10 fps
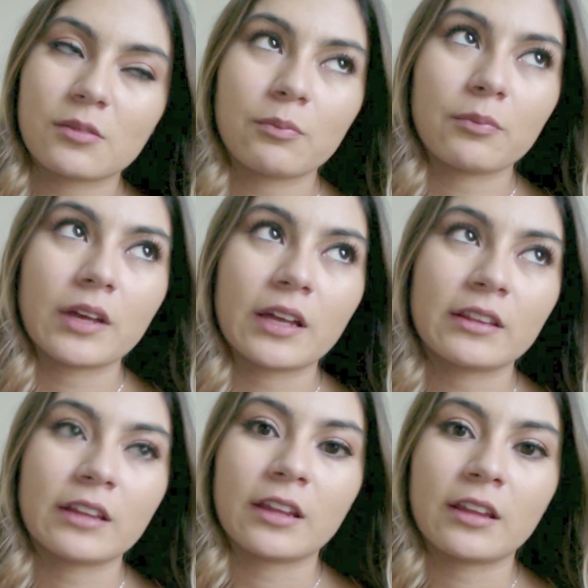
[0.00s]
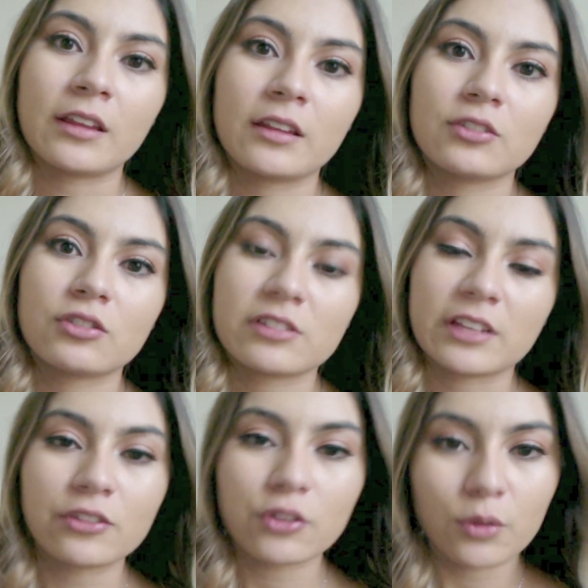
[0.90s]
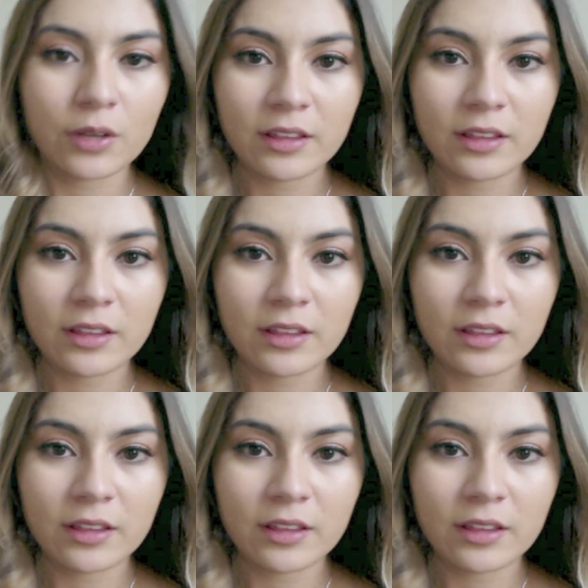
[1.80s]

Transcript: and then she signs you in.